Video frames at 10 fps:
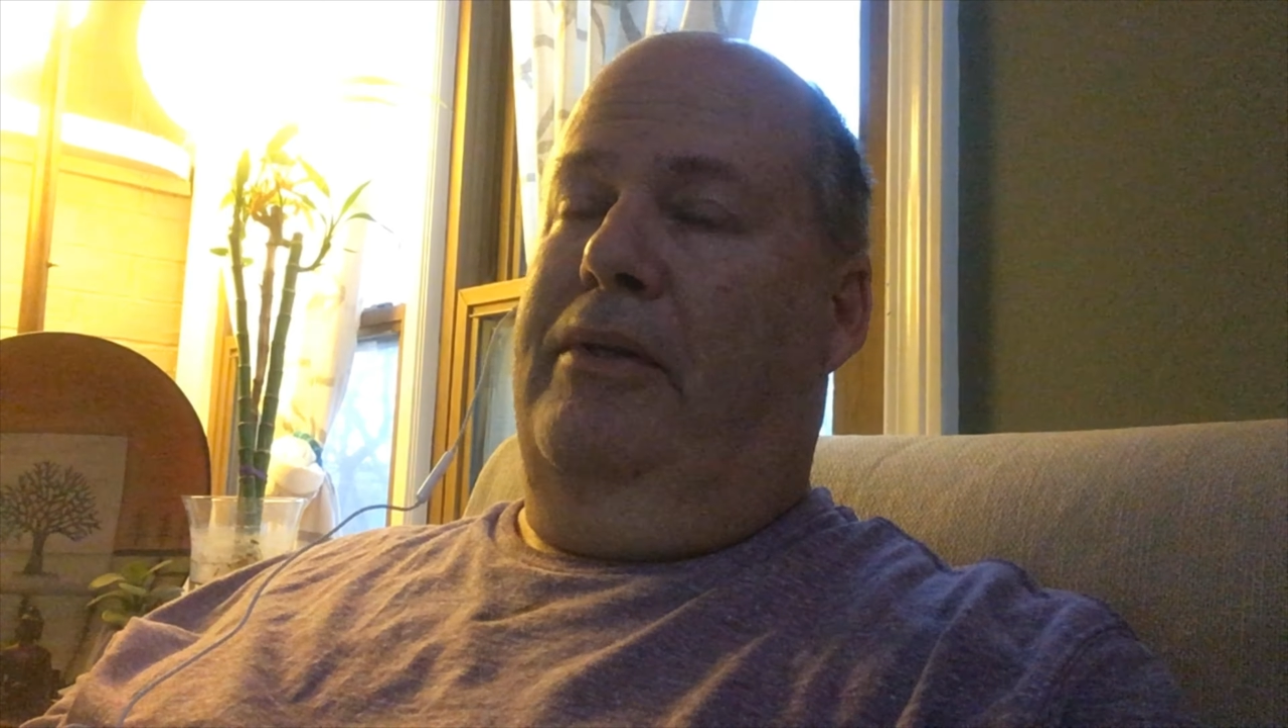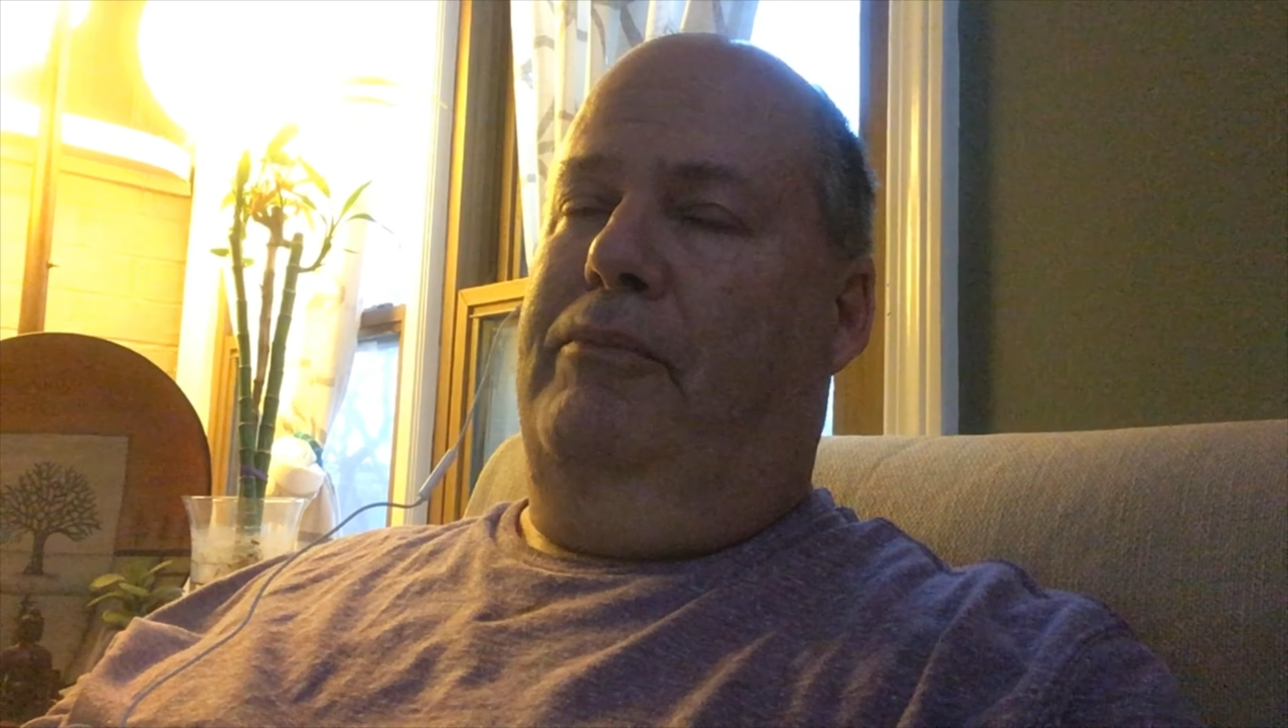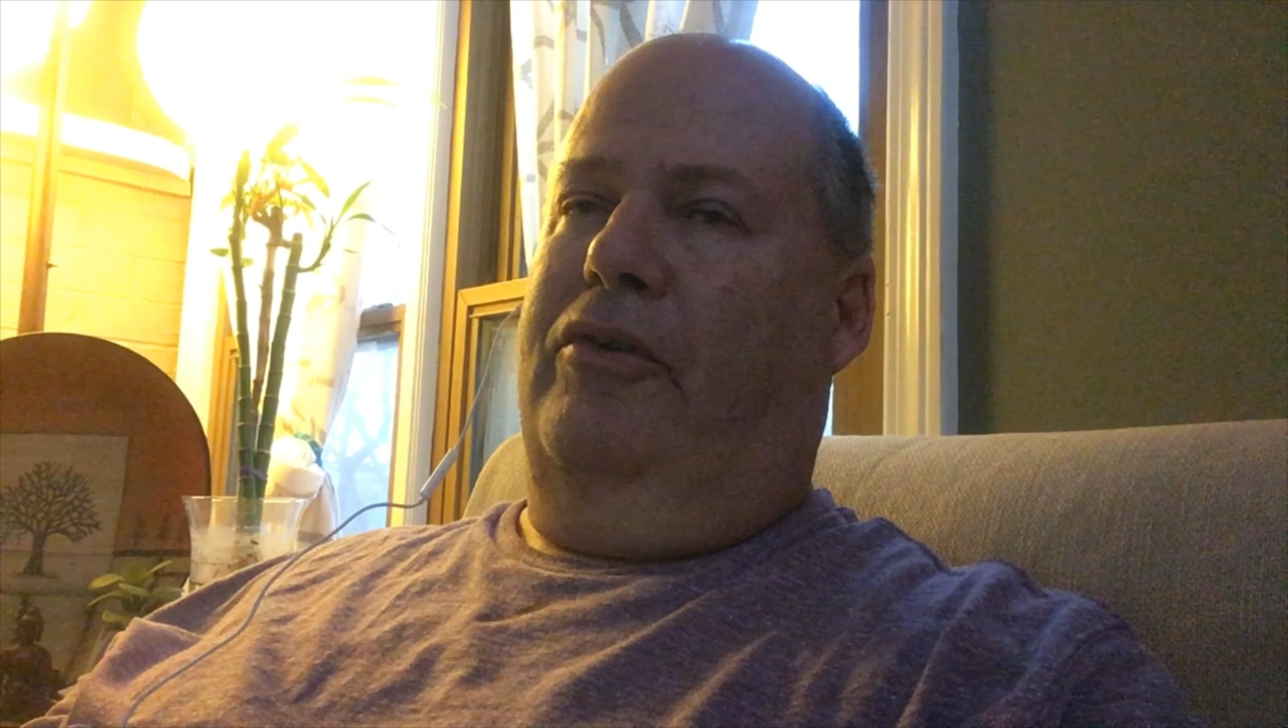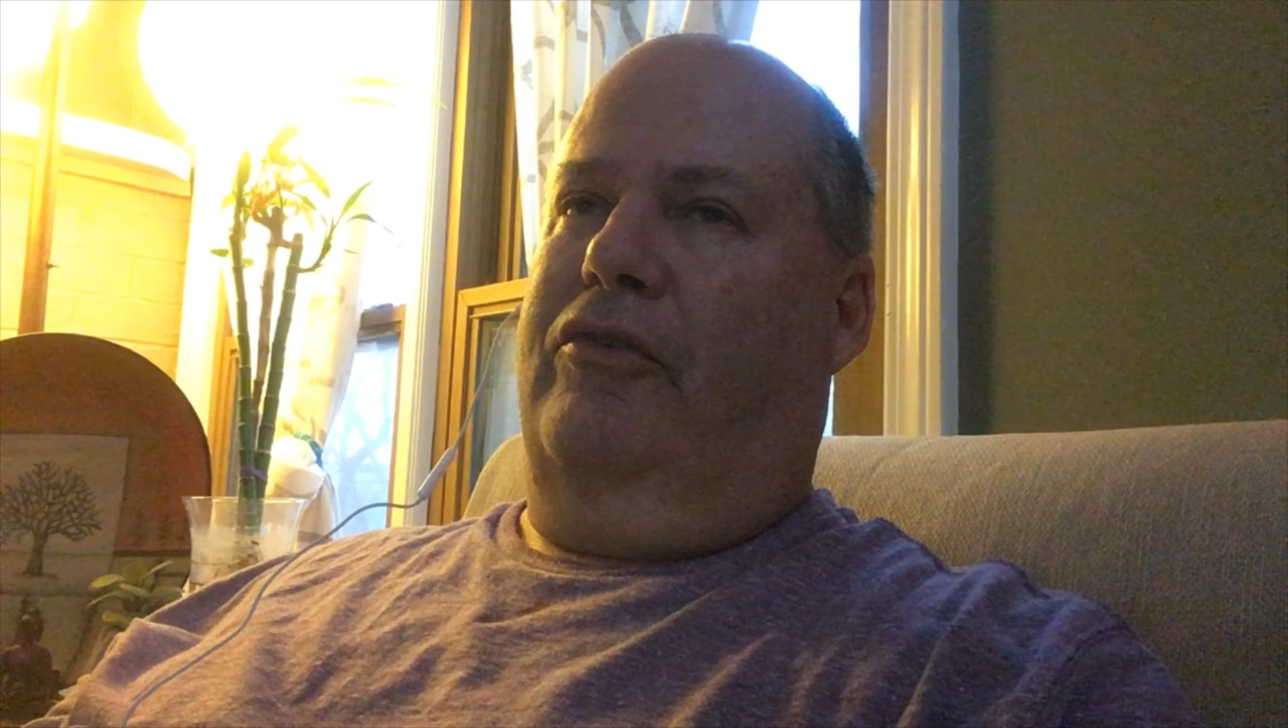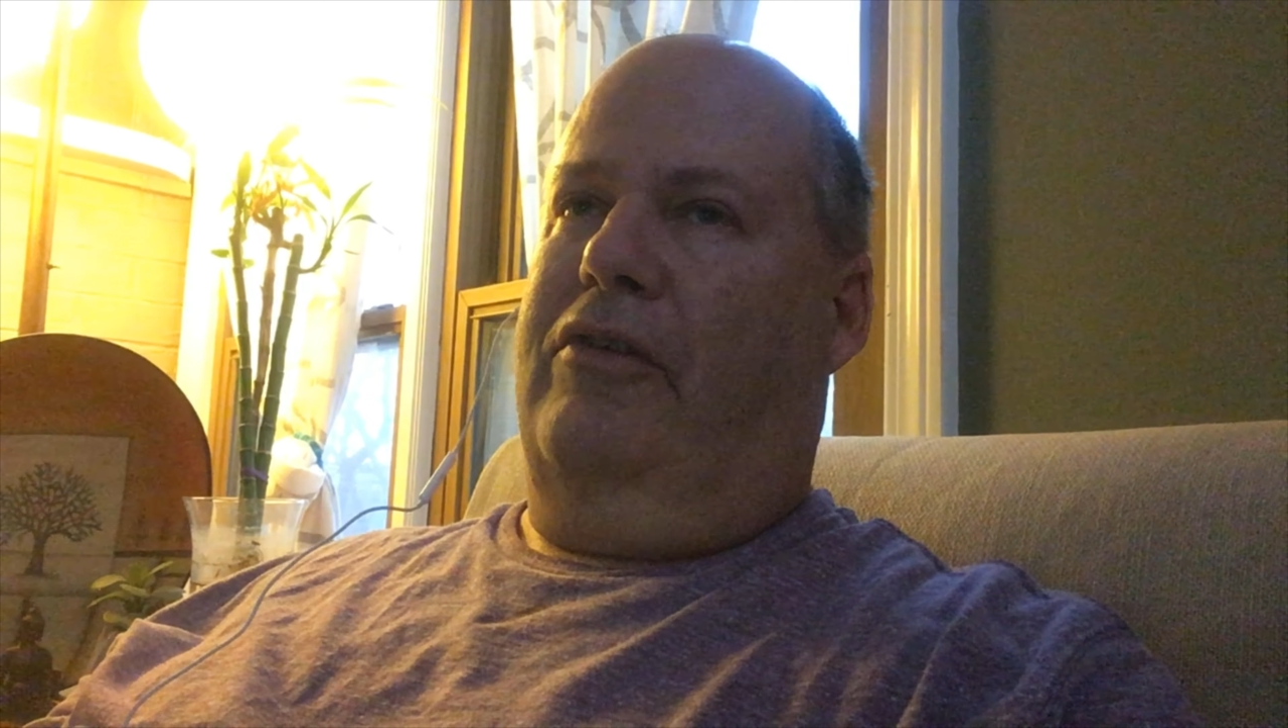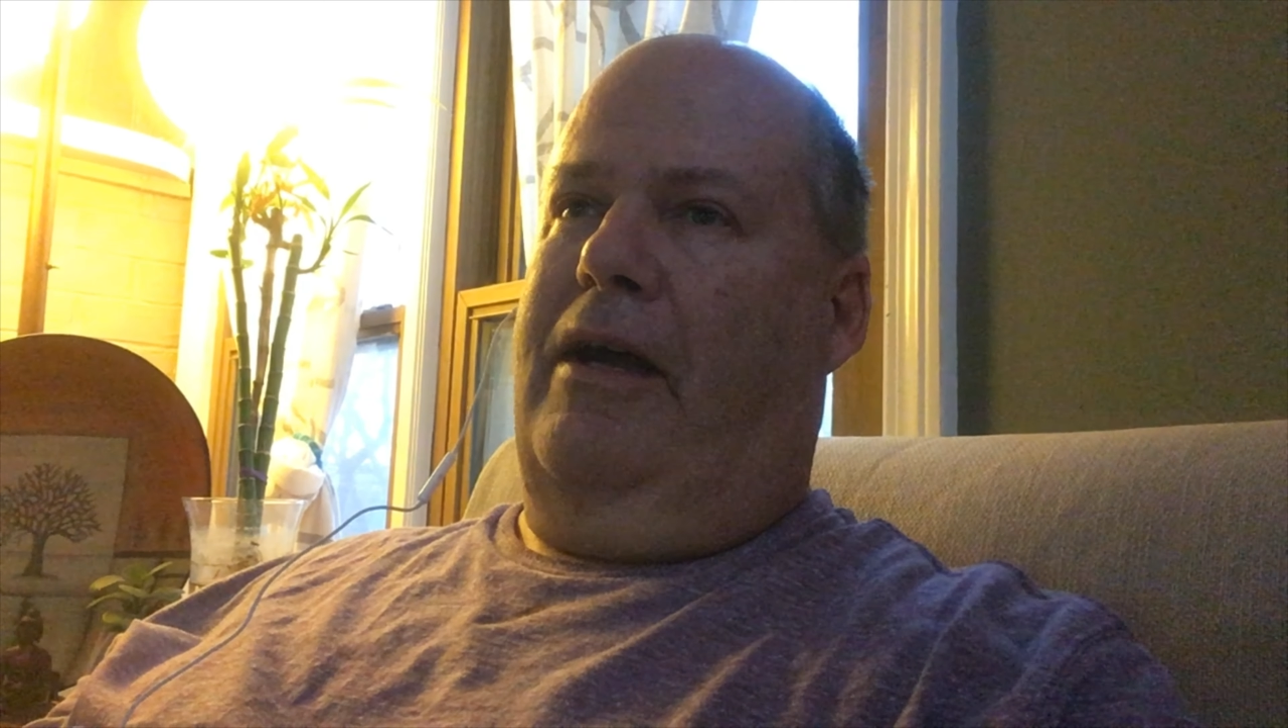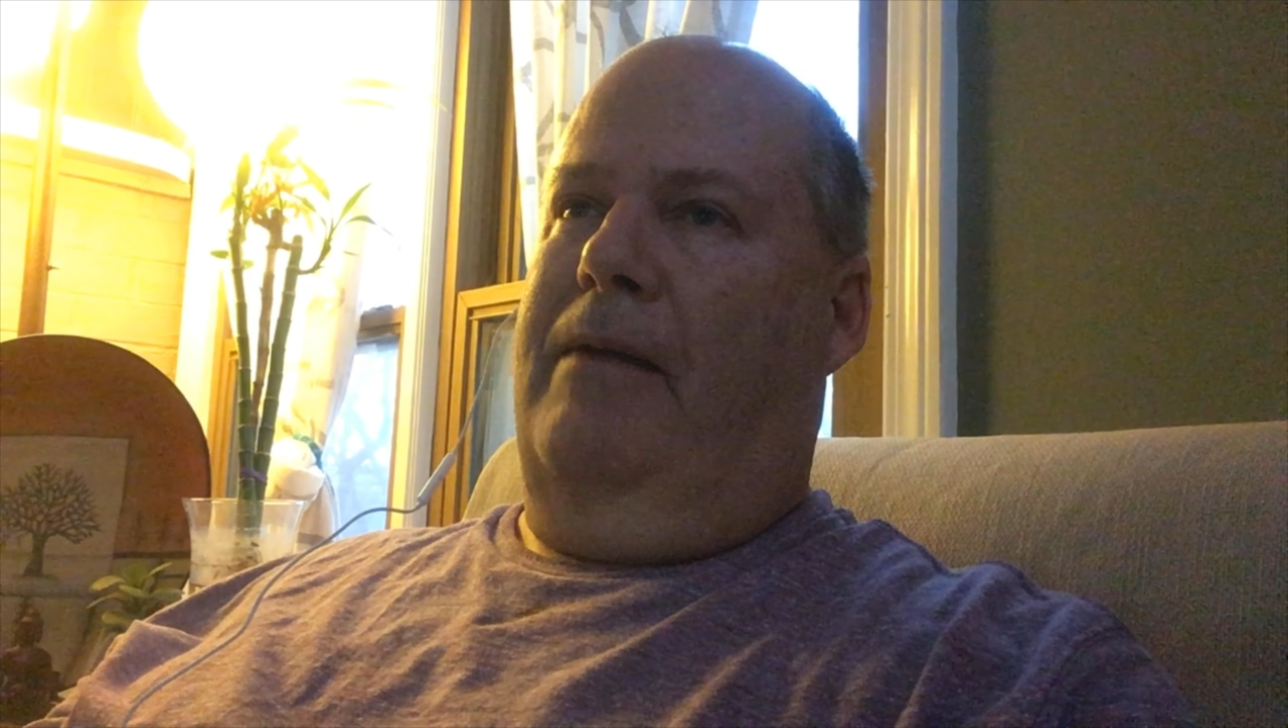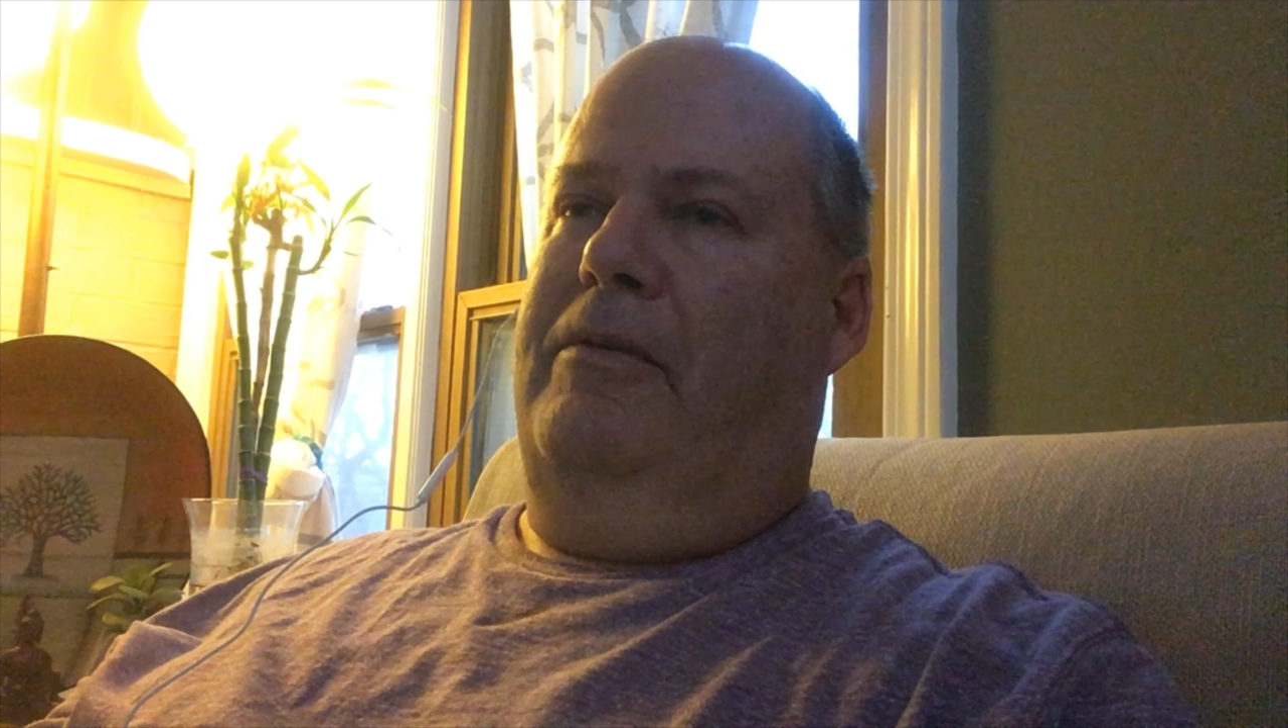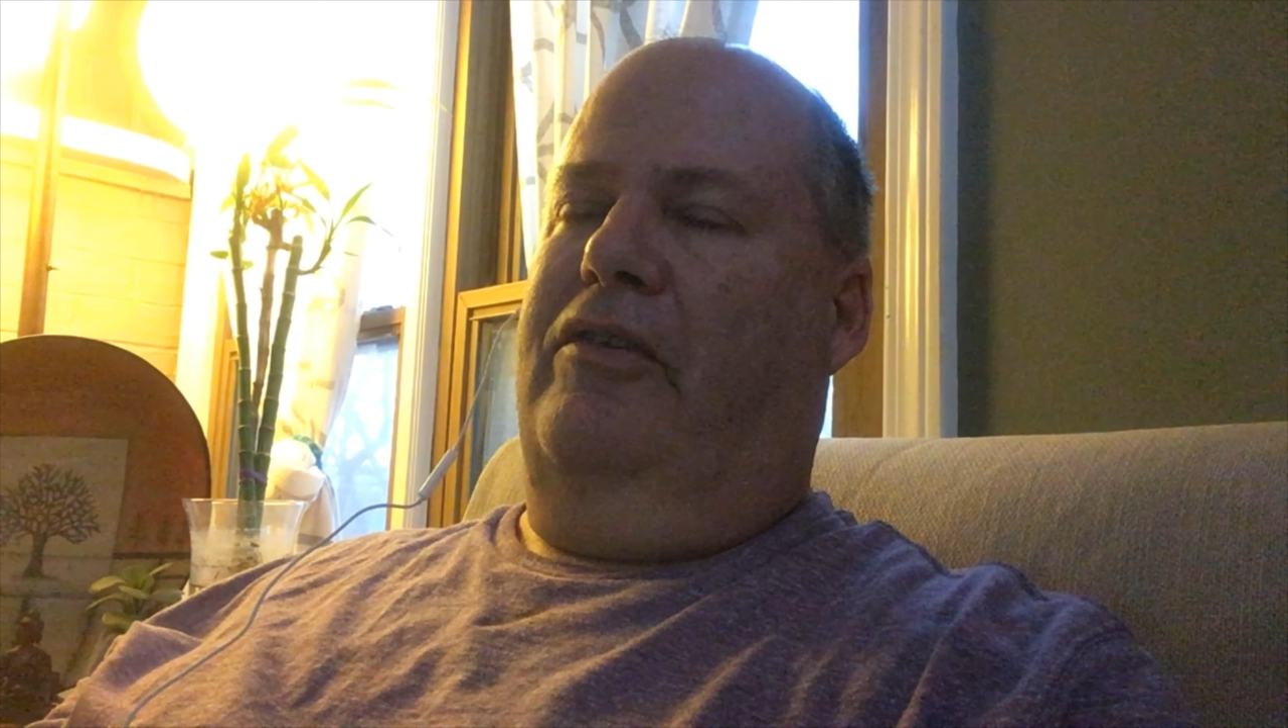been prescribed